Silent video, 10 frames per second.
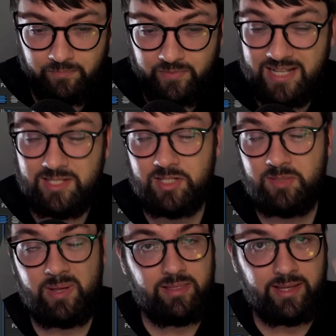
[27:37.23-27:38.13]
That's just
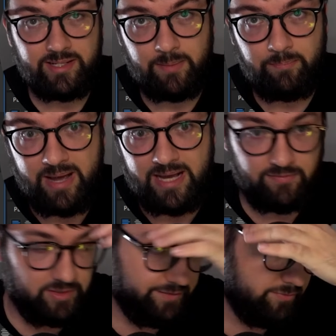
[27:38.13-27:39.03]
sped things up
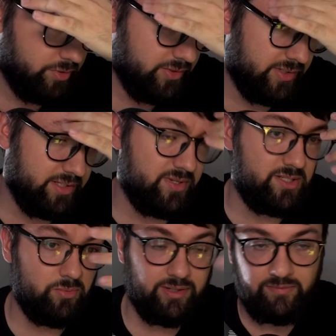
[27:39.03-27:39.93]
massively for you. Otherwise you
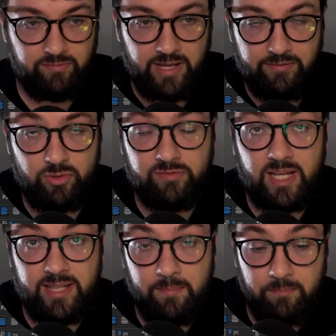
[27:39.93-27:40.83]
would have to have
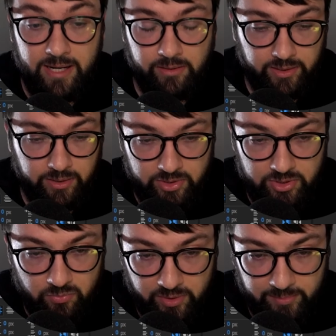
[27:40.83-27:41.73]
done that manually,
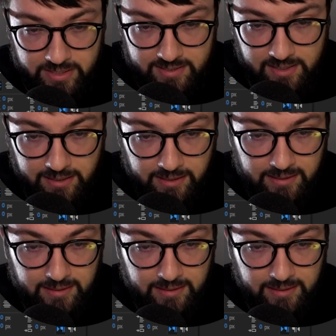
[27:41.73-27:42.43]
which would have been silly.